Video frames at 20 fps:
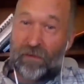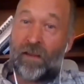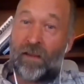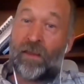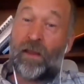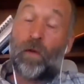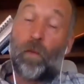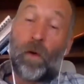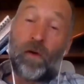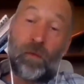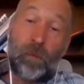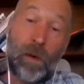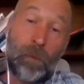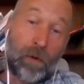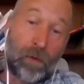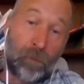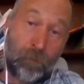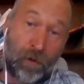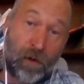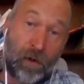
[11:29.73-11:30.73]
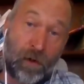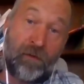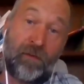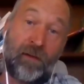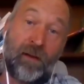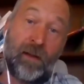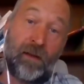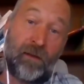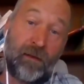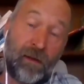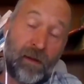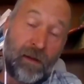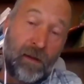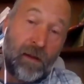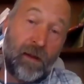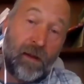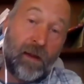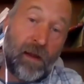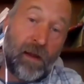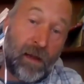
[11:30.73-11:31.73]
And I think once people embrace it, it
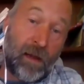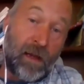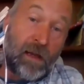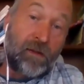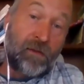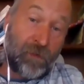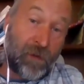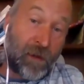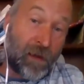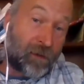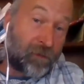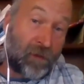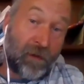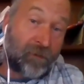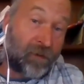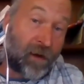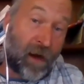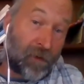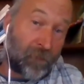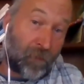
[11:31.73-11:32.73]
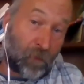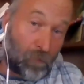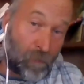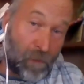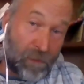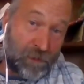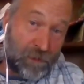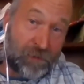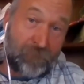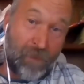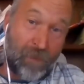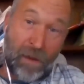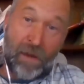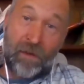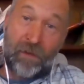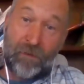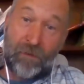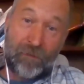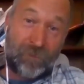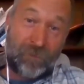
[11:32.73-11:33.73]
it, it sticks and it's kind of a rich
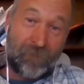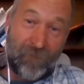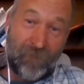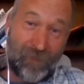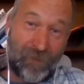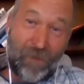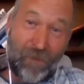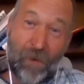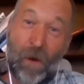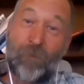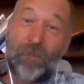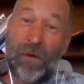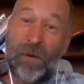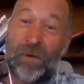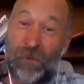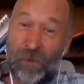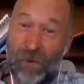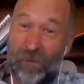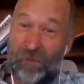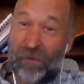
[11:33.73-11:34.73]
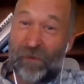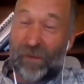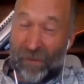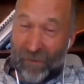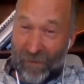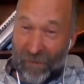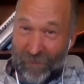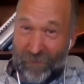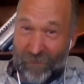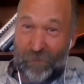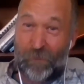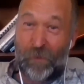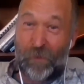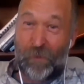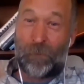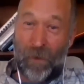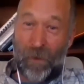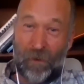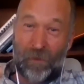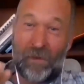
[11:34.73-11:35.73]
vein of of interesting things
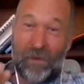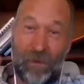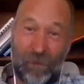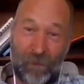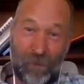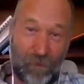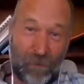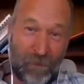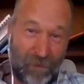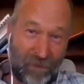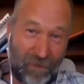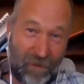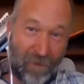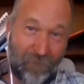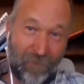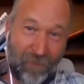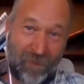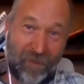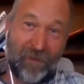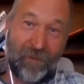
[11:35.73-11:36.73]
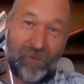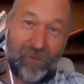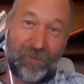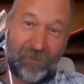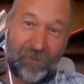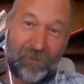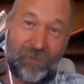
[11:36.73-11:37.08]
from gardening to cooking to everything else.